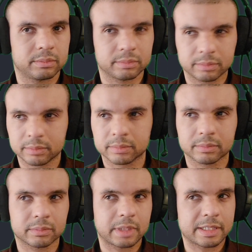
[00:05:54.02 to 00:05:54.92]

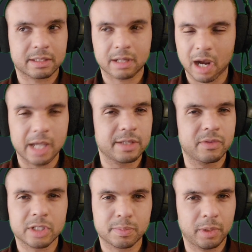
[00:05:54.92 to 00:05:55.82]
It's kind
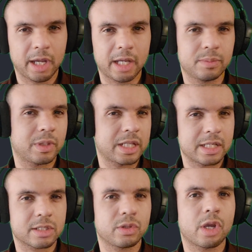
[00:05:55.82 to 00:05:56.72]
of explained, but
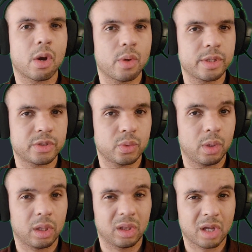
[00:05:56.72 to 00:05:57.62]
he doesn't go into
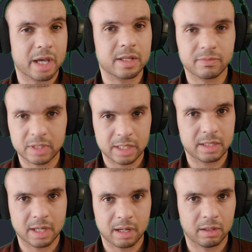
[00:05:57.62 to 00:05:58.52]
a lot of
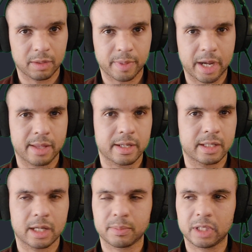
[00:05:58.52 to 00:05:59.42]
detail about
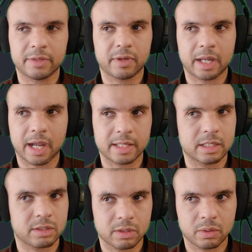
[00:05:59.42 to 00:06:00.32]
it. I believe it had
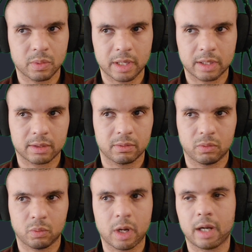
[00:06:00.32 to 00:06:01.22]
to do with,
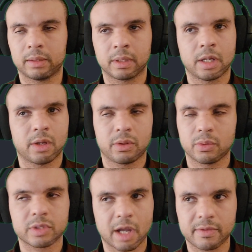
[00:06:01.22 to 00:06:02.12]
well,
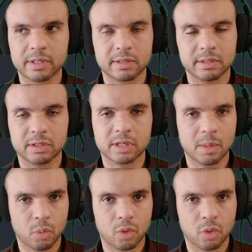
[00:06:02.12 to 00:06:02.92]
there was obviously some